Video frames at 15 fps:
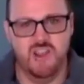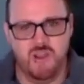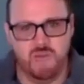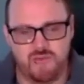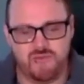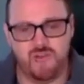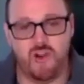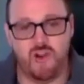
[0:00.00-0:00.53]

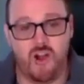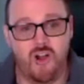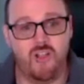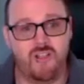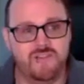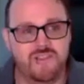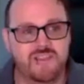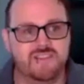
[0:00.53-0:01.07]
but for all
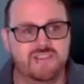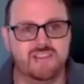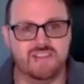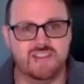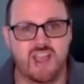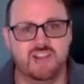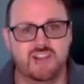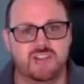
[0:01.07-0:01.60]
of these
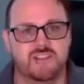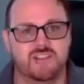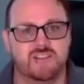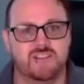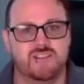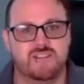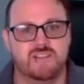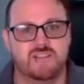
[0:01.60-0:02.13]
discussions.